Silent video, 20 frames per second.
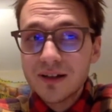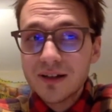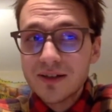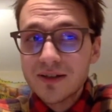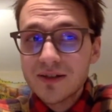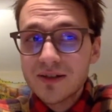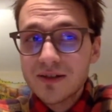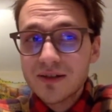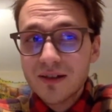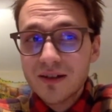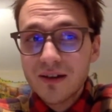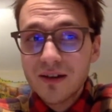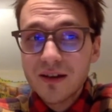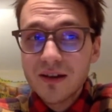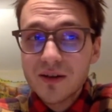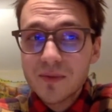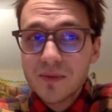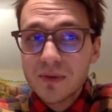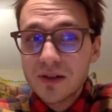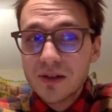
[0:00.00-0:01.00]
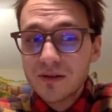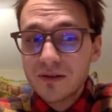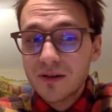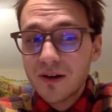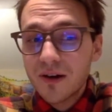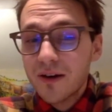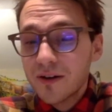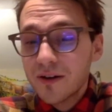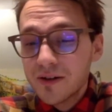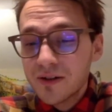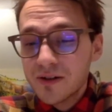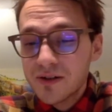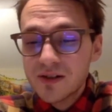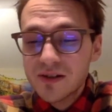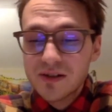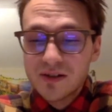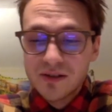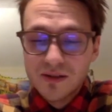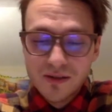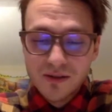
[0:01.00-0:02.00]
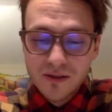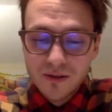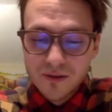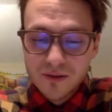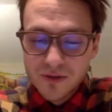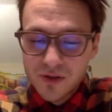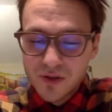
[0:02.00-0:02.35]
And that's, I guess, because